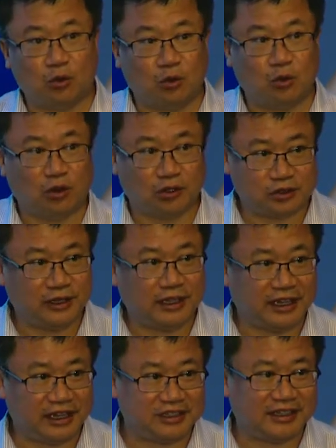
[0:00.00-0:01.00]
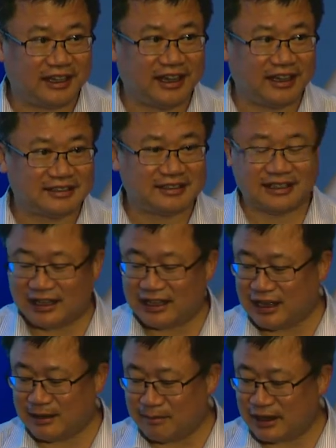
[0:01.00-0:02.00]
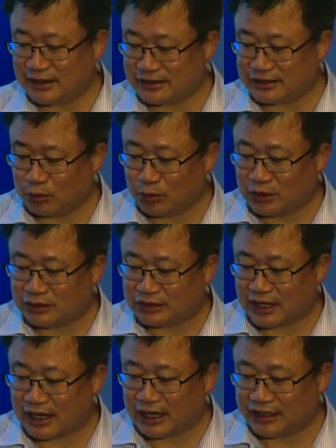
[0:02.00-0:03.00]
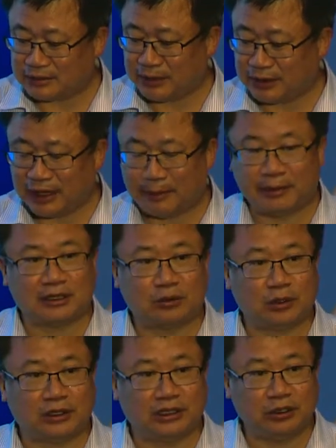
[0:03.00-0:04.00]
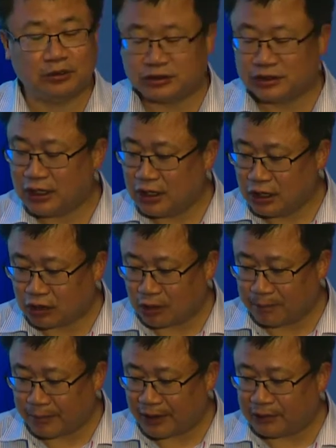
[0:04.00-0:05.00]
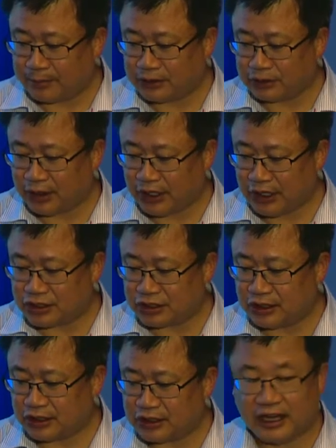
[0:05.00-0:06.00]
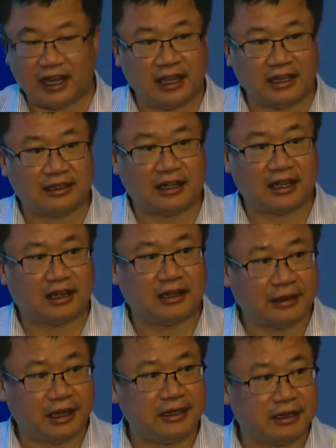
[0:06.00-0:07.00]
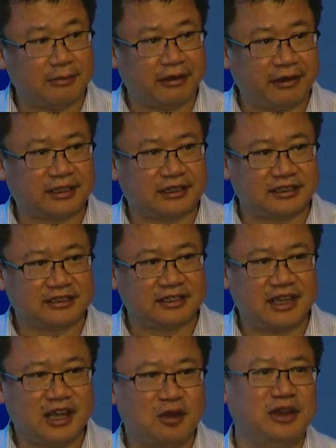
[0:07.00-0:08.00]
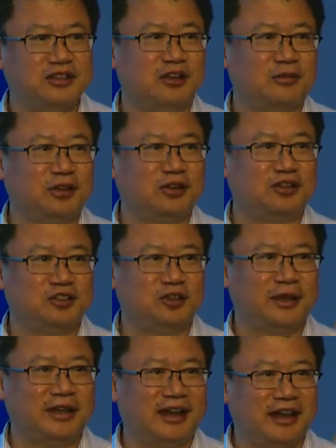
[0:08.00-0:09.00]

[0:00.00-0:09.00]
Australia actually has amongst the world's highest per capita water use, comparable to Asia and the Americas. Well, it's not because you and I are